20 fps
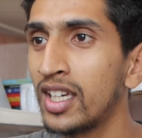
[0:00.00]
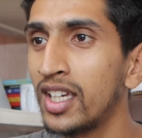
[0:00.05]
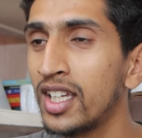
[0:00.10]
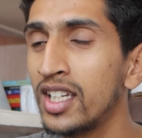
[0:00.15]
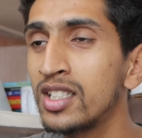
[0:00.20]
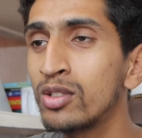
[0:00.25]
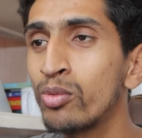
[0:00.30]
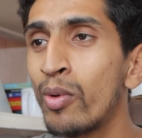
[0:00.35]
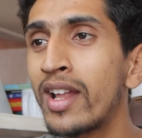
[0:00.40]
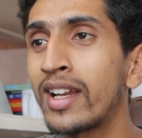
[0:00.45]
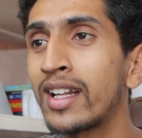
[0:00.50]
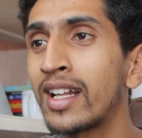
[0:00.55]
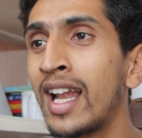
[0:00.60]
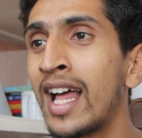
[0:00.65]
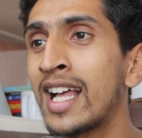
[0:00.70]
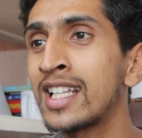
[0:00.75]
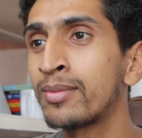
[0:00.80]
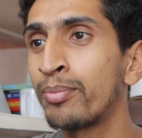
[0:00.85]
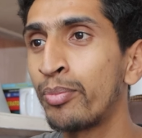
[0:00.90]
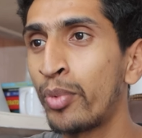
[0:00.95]
Here is one
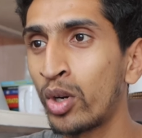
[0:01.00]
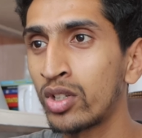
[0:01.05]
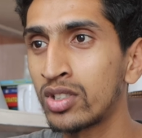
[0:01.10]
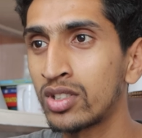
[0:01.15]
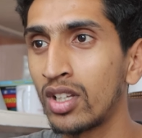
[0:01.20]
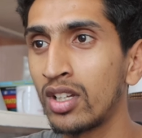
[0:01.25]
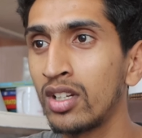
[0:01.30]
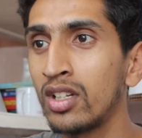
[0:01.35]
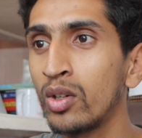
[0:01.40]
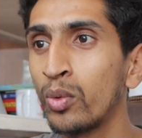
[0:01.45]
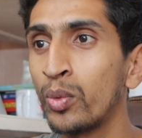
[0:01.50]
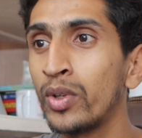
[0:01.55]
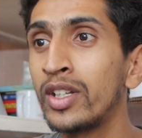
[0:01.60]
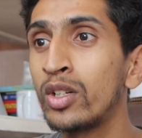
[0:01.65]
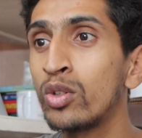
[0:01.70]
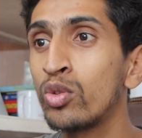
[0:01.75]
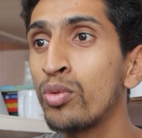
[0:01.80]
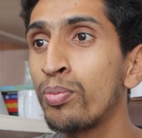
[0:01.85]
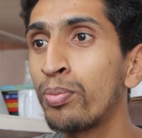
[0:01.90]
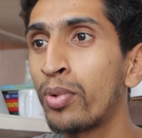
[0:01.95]
class person
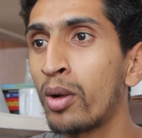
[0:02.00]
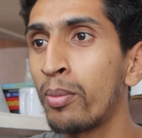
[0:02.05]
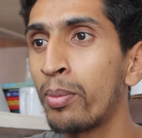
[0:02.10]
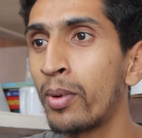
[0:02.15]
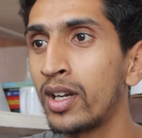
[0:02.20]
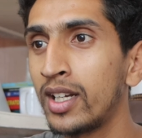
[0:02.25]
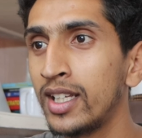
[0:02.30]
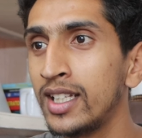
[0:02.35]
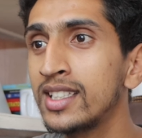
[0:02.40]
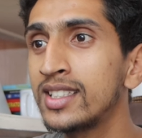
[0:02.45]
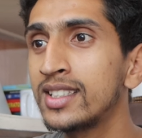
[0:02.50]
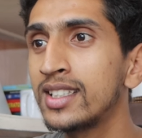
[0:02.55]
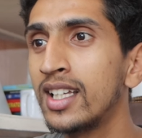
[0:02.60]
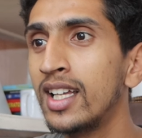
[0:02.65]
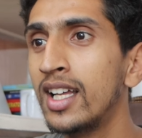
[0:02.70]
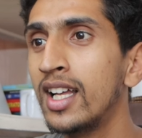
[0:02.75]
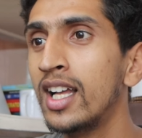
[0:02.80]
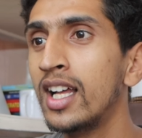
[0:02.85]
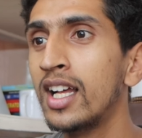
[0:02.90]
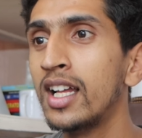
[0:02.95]
with two properties,
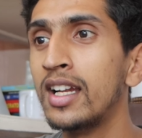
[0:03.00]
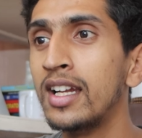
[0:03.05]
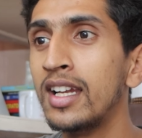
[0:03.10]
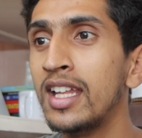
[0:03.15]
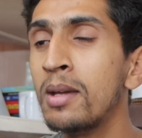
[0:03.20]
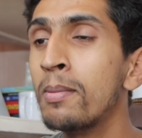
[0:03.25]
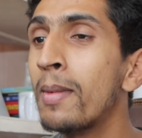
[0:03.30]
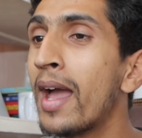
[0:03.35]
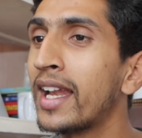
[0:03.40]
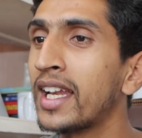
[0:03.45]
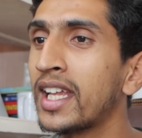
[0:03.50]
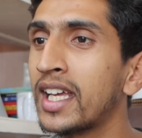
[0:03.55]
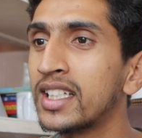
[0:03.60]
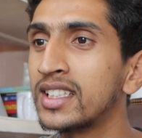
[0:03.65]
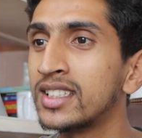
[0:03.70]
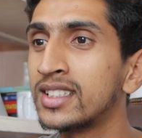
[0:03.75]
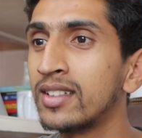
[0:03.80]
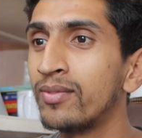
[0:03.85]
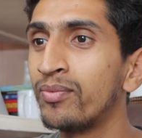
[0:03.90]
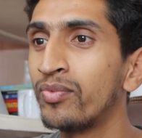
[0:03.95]
name and
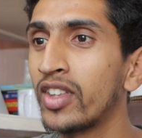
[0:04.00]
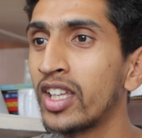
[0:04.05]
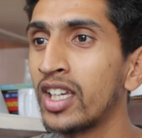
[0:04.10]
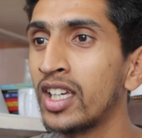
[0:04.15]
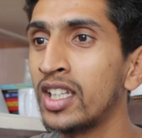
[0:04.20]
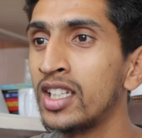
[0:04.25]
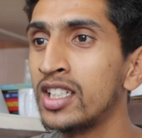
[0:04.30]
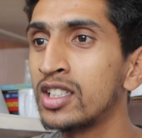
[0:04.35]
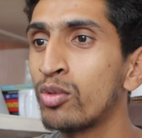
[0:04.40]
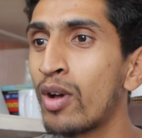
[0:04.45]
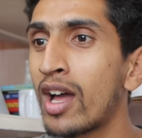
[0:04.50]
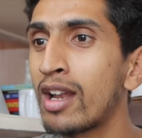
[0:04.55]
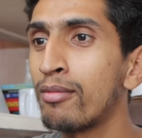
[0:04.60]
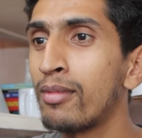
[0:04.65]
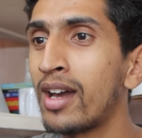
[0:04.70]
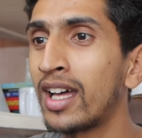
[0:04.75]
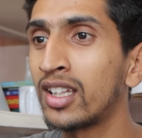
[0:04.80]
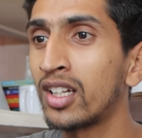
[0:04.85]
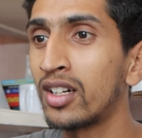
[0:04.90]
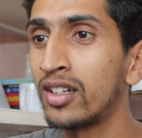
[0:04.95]
age. Here is
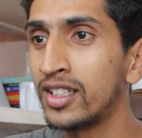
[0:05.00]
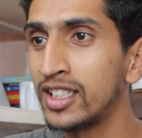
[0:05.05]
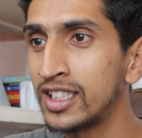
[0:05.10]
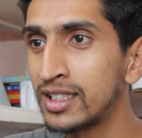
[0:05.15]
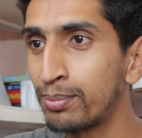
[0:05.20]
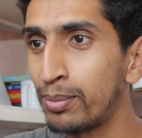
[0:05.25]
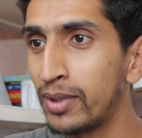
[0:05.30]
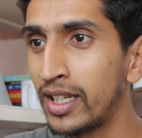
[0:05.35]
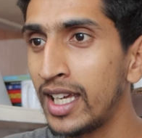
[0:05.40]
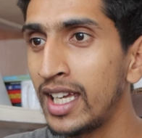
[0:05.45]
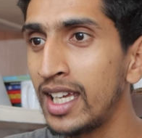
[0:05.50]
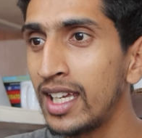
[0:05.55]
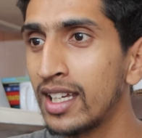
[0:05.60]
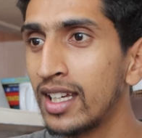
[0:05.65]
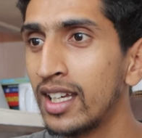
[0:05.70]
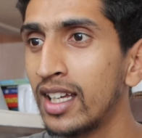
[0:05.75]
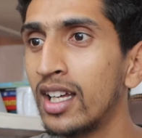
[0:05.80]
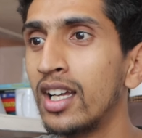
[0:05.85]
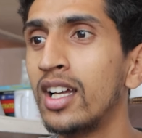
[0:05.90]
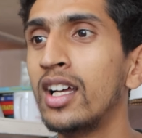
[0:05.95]
one method
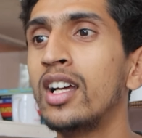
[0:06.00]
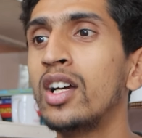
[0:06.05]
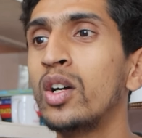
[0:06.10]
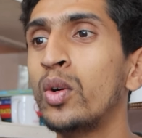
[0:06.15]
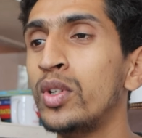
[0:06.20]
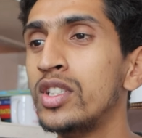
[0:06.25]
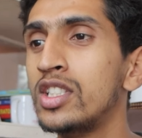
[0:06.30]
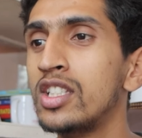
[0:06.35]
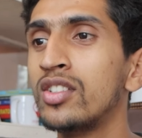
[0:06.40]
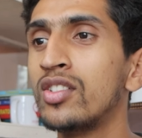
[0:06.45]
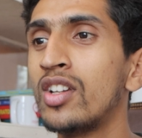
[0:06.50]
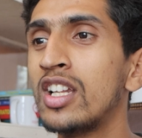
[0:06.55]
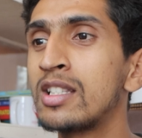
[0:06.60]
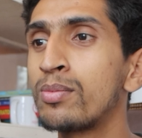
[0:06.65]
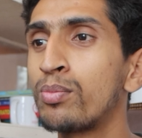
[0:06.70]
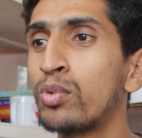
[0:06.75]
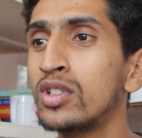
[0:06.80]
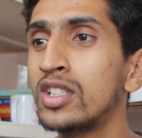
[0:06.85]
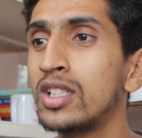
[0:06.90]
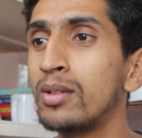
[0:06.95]
display, which is
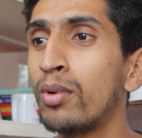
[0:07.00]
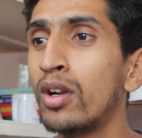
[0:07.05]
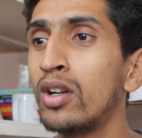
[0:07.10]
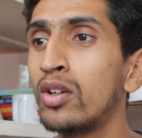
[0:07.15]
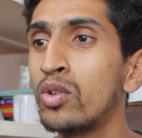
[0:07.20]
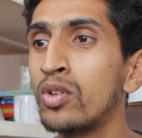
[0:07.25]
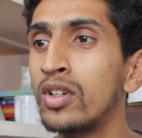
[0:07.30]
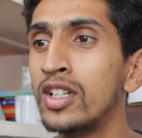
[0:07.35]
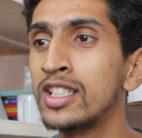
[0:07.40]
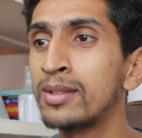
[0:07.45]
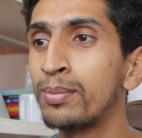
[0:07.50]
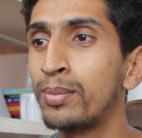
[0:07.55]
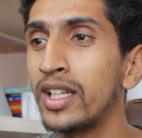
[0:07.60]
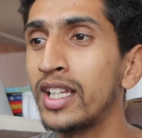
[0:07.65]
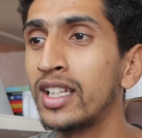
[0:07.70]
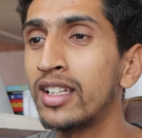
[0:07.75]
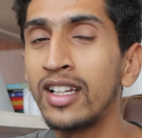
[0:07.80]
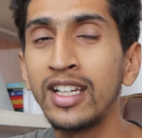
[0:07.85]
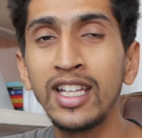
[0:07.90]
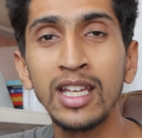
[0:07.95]
responsible to
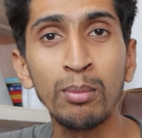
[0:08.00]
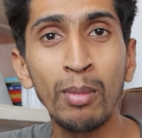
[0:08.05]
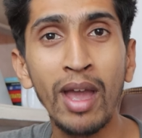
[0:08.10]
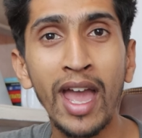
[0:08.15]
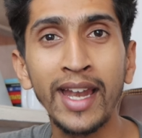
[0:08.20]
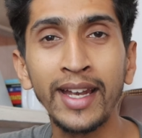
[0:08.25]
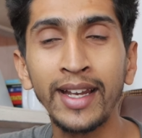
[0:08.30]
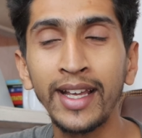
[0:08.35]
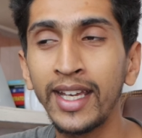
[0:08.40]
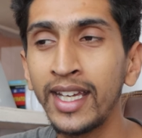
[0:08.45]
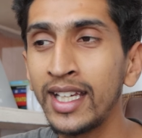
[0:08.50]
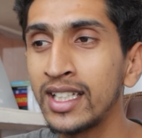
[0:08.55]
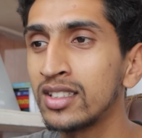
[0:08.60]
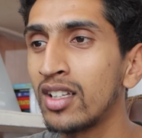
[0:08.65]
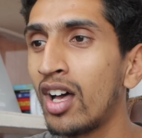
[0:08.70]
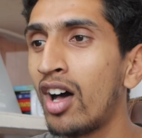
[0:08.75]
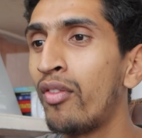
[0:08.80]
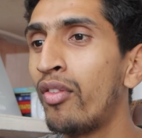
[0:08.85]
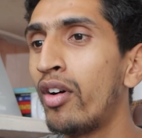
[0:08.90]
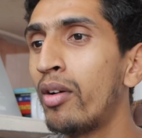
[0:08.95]
display the name and
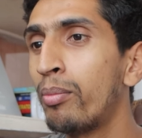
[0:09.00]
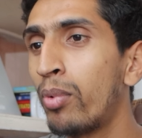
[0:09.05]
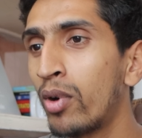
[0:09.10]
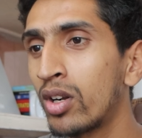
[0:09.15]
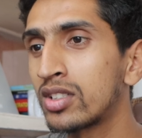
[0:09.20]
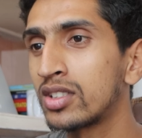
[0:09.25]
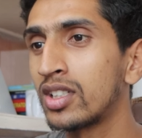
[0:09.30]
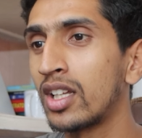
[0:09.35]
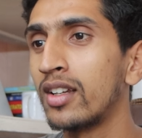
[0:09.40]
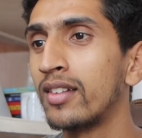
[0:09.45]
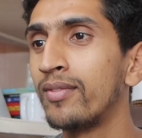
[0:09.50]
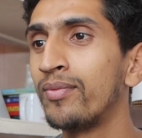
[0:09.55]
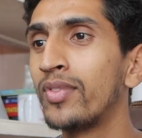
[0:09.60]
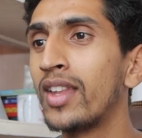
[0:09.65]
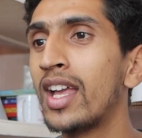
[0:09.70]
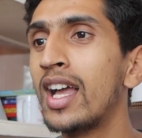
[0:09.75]
age of a person.